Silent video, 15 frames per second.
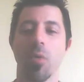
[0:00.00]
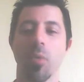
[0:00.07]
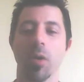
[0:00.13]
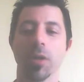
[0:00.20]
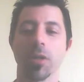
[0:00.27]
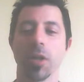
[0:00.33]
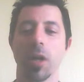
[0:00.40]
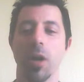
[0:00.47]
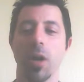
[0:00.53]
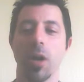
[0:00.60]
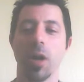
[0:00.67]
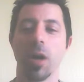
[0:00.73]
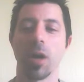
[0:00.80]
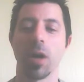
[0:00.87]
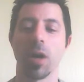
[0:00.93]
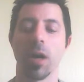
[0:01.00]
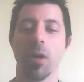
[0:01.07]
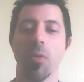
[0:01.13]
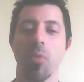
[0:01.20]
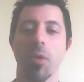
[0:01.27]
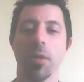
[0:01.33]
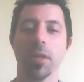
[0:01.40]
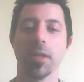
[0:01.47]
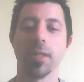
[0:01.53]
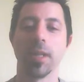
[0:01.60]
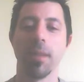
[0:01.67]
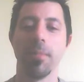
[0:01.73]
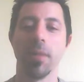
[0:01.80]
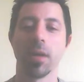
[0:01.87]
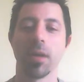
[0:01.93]
which are $1 to
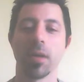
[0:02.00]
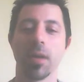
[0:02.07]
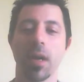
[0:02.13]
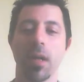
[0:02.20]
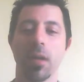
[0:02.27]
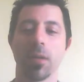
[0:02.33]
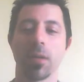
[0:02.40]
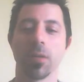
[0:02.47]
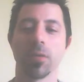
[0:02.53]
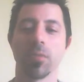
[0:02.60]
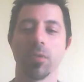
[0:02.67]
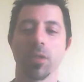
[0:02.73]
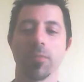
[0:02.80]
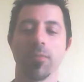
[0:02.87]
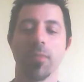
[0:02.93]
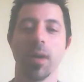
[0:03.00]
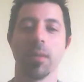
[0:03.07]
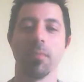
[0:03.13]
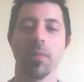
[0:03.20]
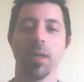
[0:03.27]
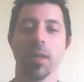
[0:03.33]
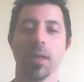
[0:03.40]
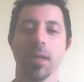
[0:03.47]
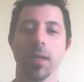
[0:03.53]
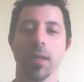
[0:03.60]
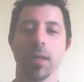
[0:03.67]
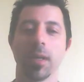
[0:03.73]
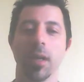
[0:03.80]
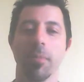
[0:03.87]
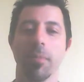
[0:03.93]
$10 billion, which might be
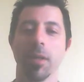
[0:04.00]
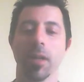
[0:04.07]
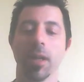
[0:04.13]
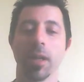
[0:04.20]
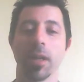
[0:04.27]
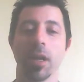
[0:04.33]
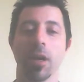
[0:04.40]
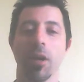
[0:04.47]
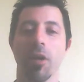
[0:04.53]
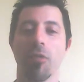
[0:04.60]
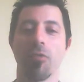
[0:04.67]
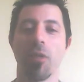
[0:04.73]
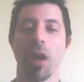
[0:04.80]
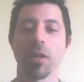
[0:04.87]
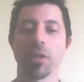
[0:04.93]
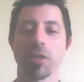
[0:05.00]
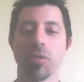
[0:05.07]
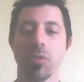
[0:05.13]
a company like a Ross